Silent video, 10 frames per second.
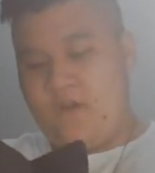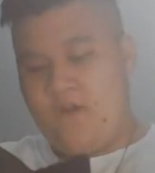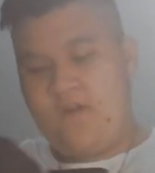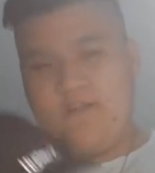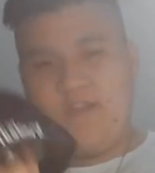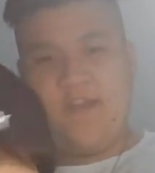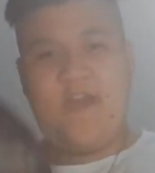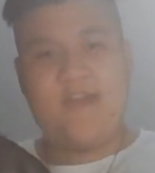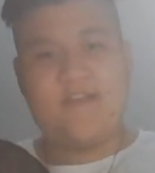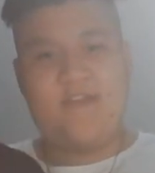
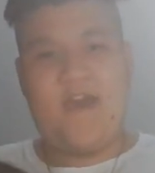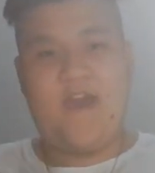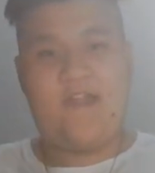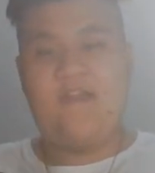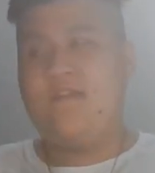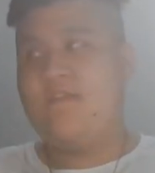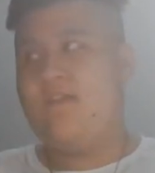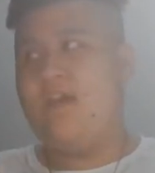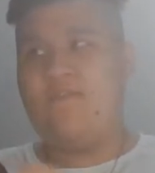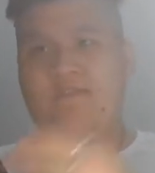X hat.
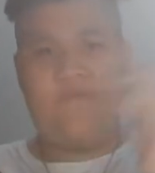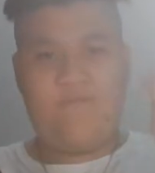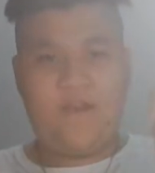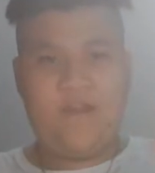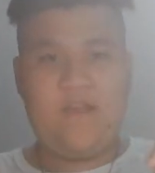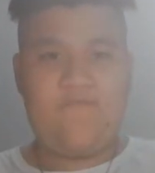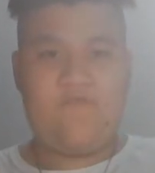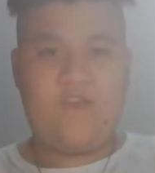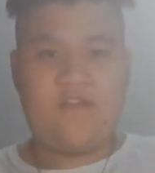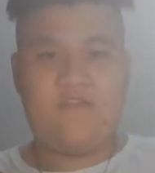You have plenty of
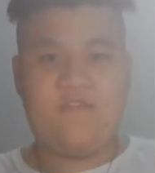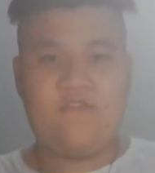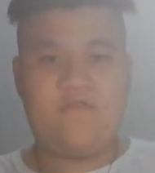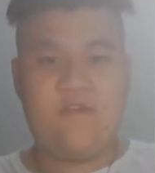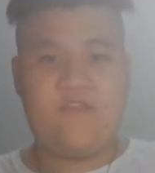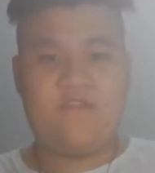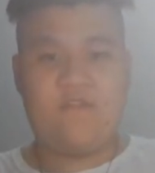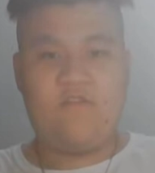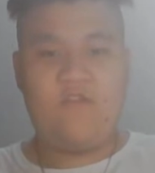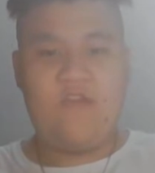chances to win,
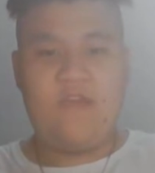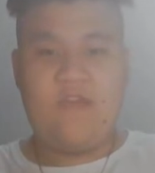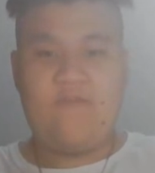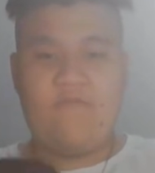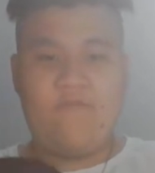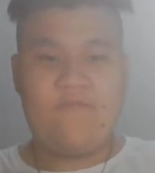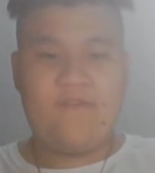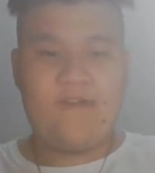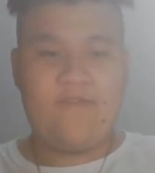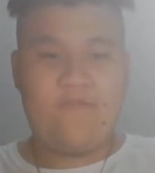so
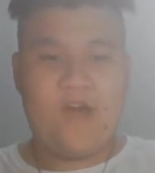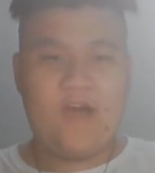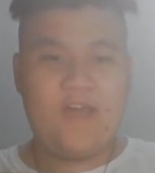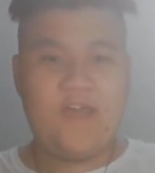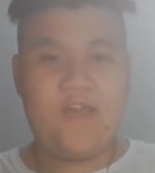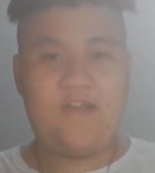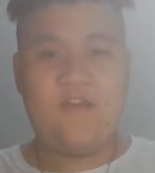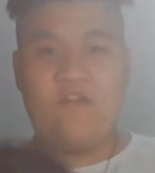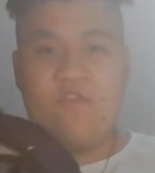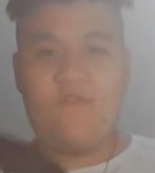if I hit
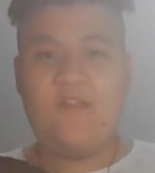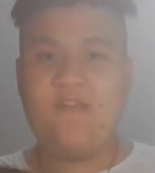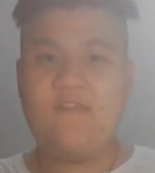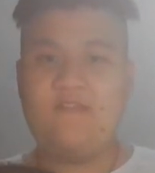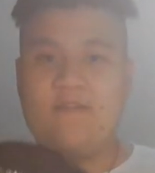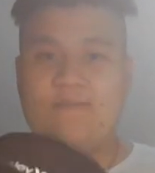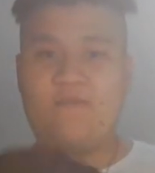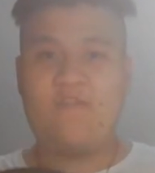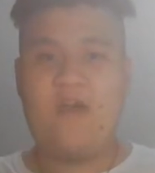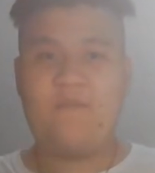20
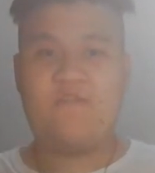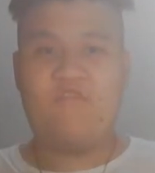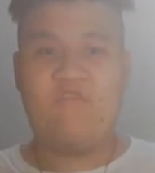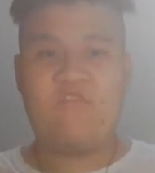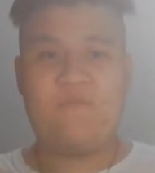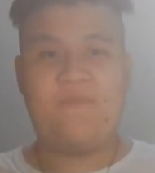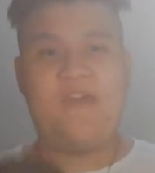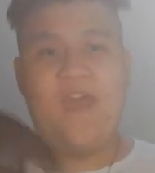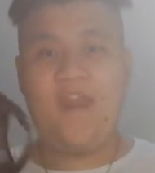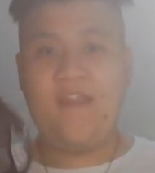subscribers, it should
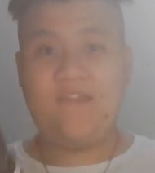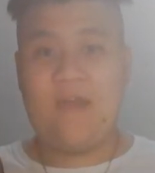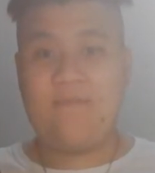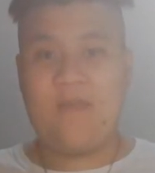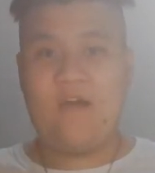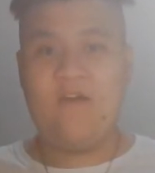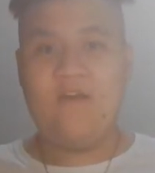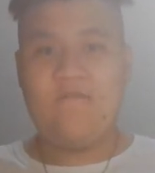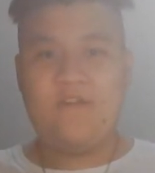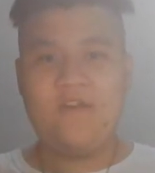be any time now,
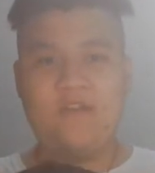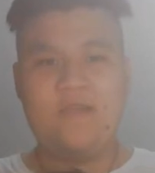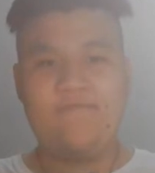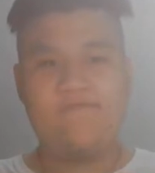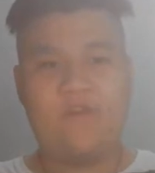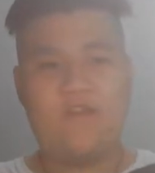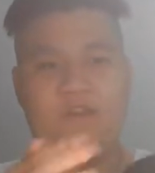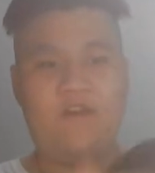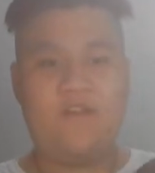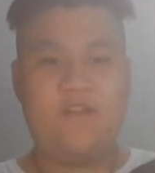we're gonna give away the
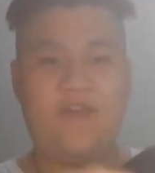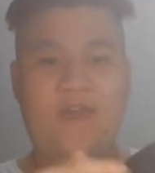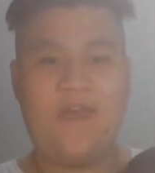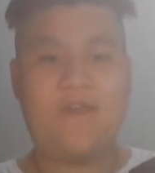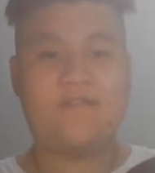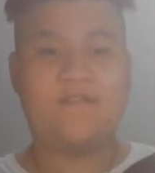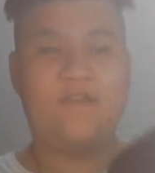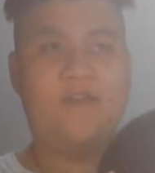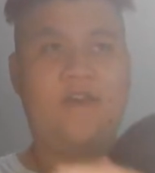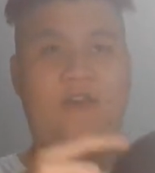Hurley X
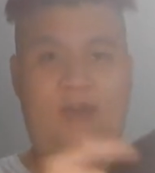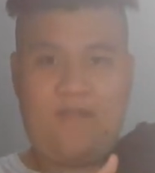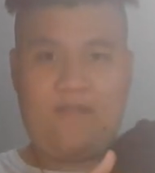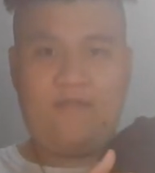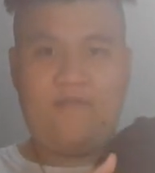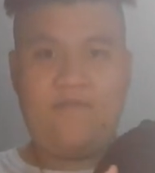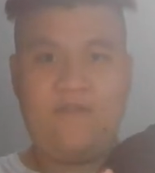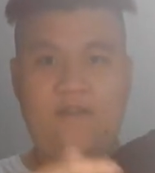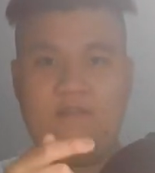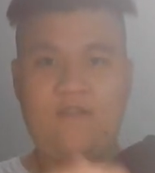hat.
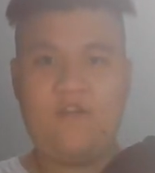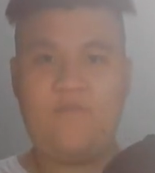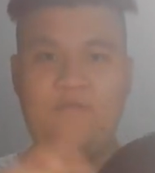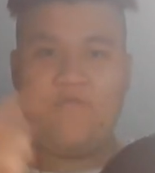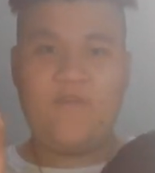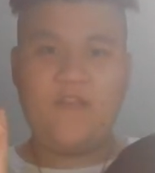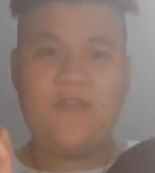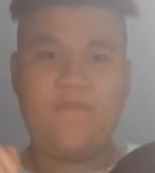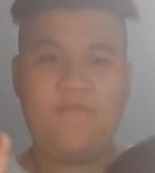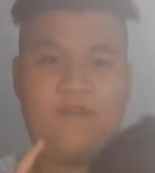There'll be one
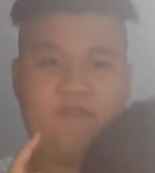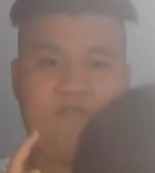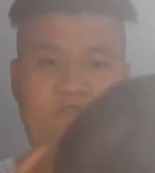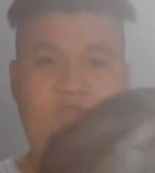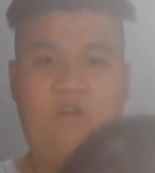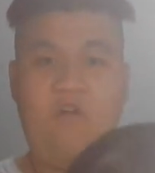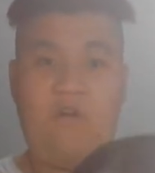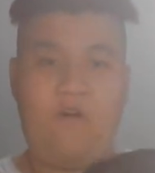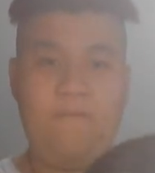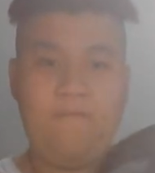giveaway soon,
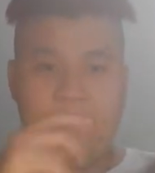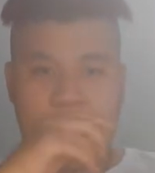or